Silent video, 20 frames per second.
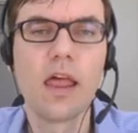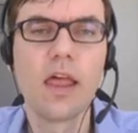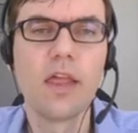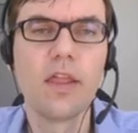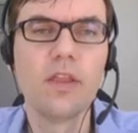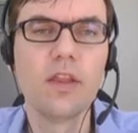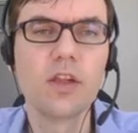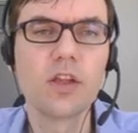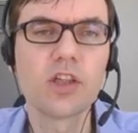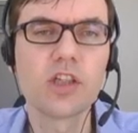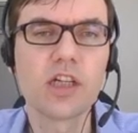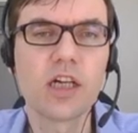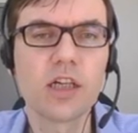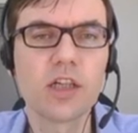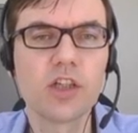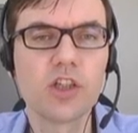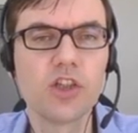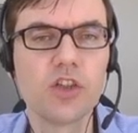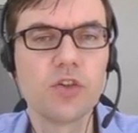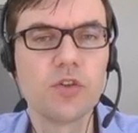This
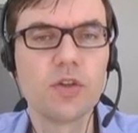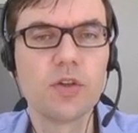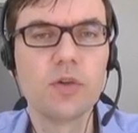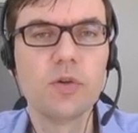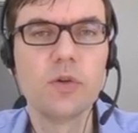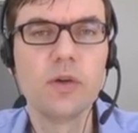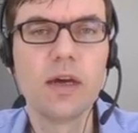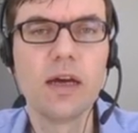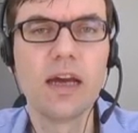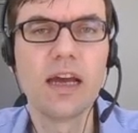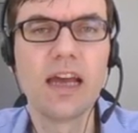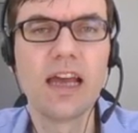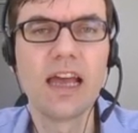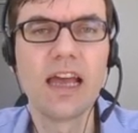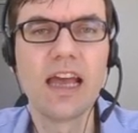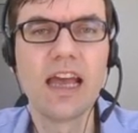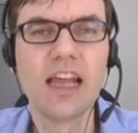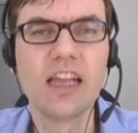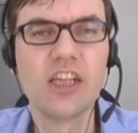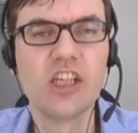chart shows you
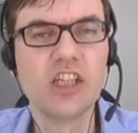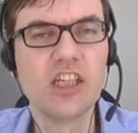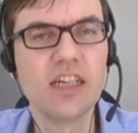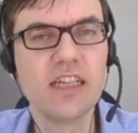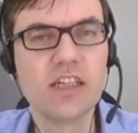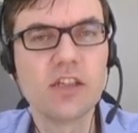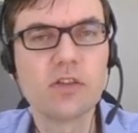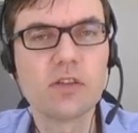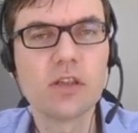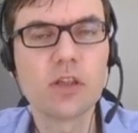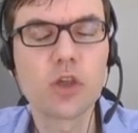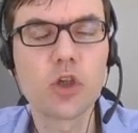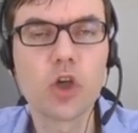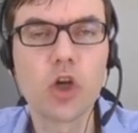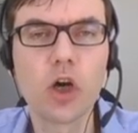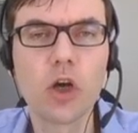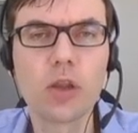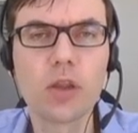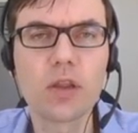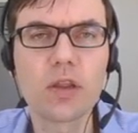a general
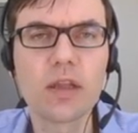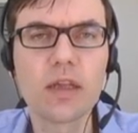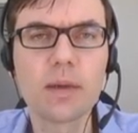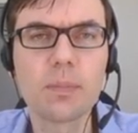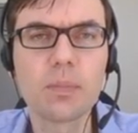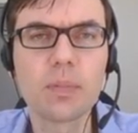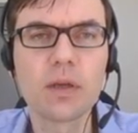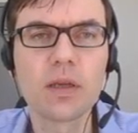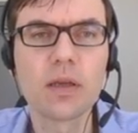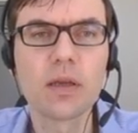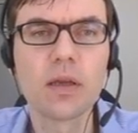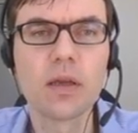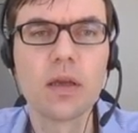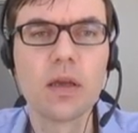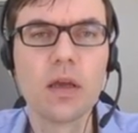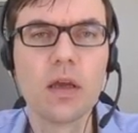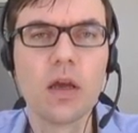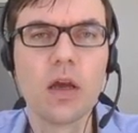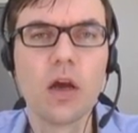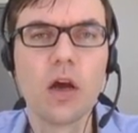concept
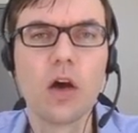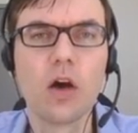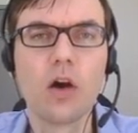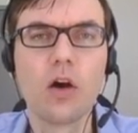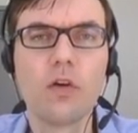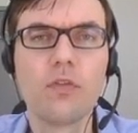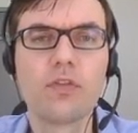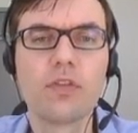of